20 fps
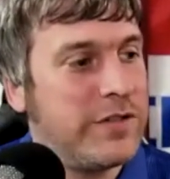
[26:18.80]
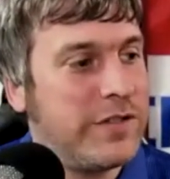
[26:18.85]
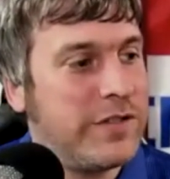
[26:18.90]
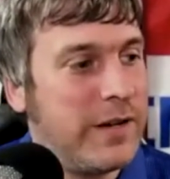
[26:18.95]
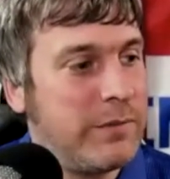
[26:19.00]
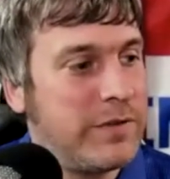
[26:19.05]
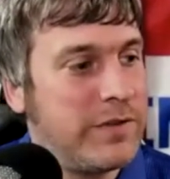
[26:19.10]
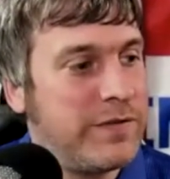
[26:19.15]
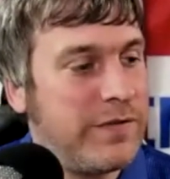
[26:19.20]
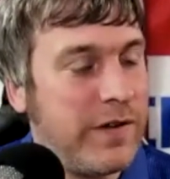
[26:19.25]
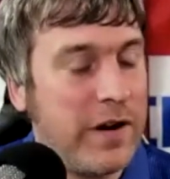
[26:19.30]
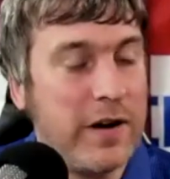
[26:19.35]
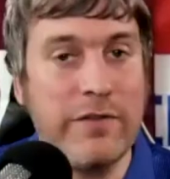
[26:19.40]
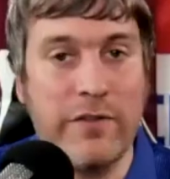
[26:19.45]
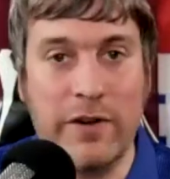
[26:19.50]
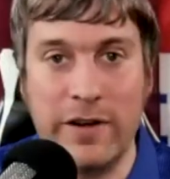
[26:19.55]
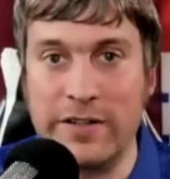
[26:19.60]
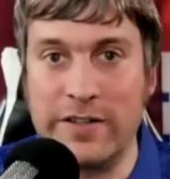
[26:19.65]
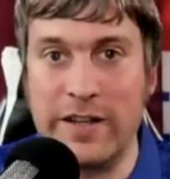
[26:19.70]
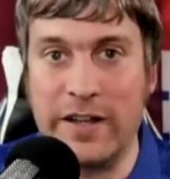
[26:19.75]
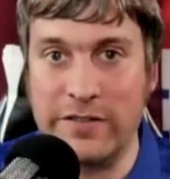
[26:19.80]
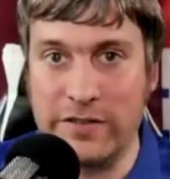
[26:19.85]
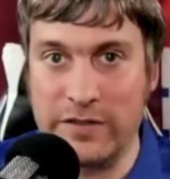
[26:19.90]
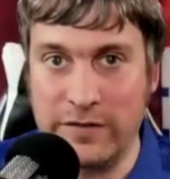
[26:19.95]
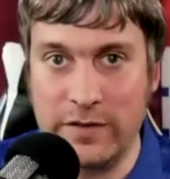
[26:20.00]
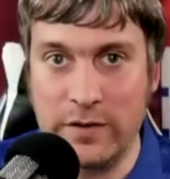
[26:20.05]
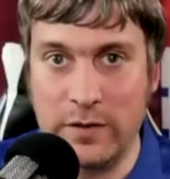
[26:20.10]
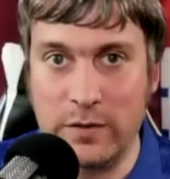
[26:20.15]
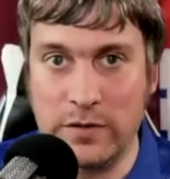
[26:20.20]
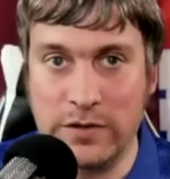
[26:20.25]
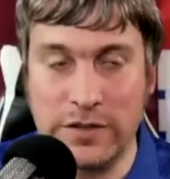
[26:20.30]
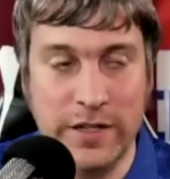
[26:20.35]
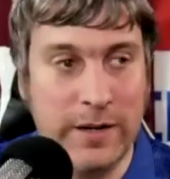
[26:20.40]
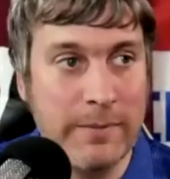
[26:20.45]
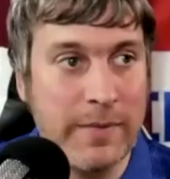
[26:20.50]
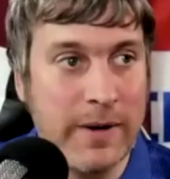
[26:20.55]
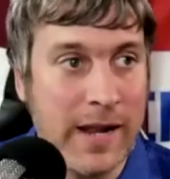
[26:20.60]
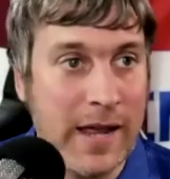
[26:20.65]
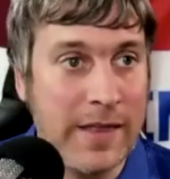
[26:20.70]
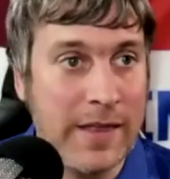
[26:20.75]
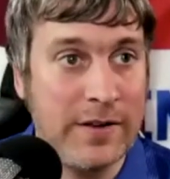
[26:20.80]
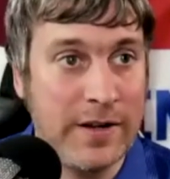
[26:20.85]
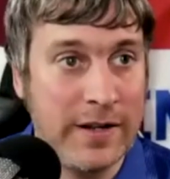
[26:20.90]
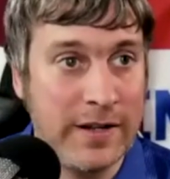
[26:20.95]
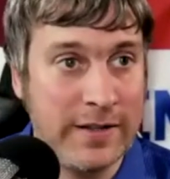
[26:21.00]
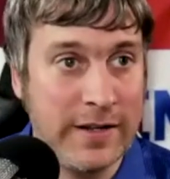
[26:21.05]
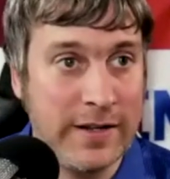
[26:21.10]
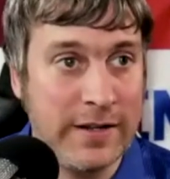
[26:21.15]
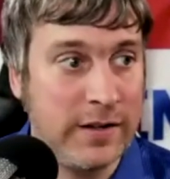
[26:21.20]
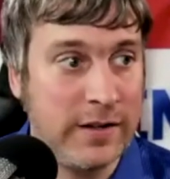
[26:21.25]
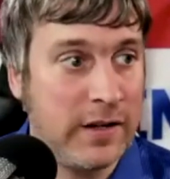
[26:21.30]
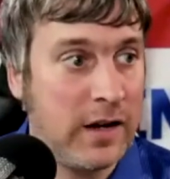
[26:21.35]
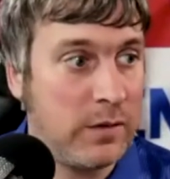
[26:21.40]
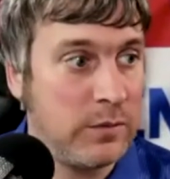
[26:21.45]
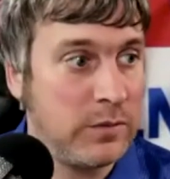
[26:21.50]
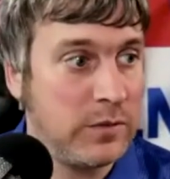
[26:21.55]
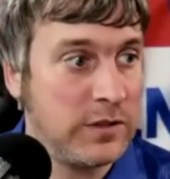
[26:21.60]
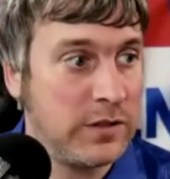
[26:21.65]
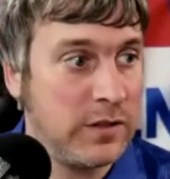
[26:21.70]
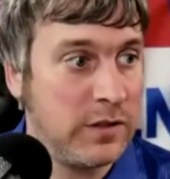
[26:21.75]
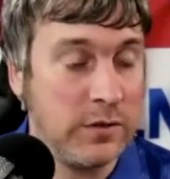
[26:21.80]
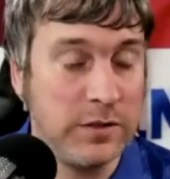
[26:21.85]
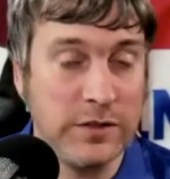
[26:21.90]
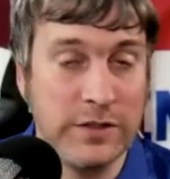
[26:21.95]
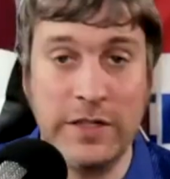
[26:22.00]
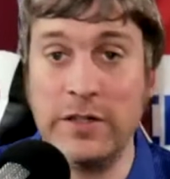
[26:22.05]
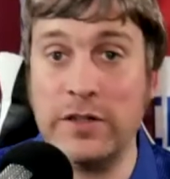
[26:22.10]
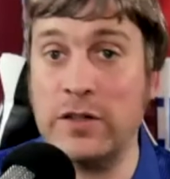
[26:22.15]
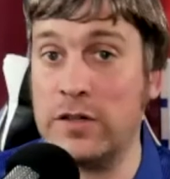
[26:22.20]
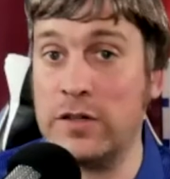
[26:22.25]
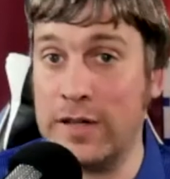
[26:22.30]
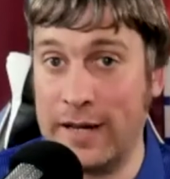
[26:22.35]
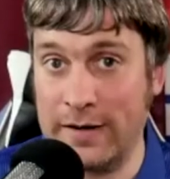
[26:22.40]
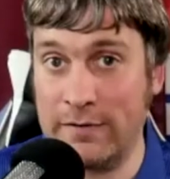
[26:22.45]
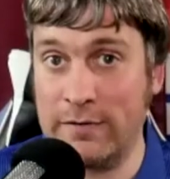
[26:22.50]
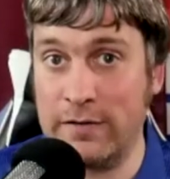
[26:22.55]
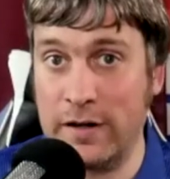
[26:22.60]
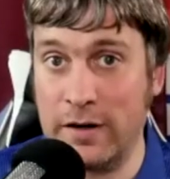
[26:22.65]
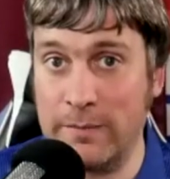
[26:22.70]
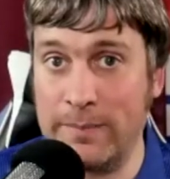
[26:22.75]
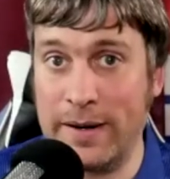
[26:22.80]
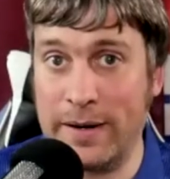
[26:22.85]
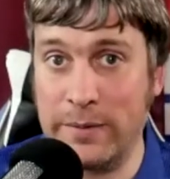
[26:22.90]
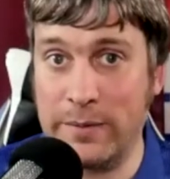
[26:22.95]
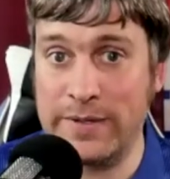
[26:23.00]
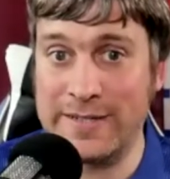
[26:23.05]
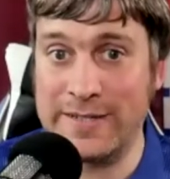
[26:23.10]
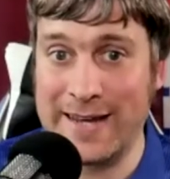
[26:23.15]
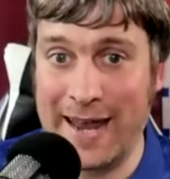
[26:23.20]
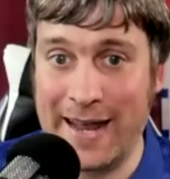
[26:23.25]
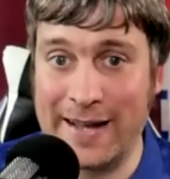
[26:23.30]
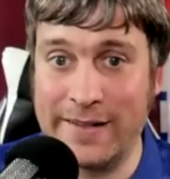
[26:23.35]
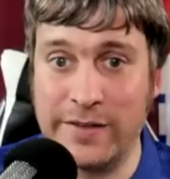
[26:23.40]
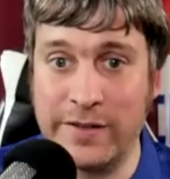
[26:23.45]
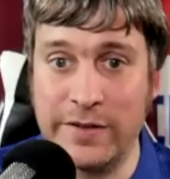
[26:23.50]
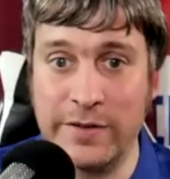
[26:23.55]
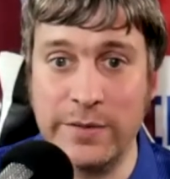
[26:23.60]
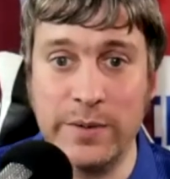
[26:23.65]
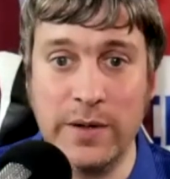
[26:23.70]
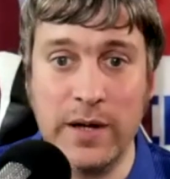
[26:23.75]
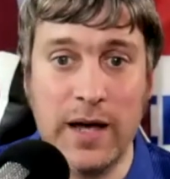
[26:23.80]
very, very tense, of course, and I'm glad that it didn't go as long as penalties can do.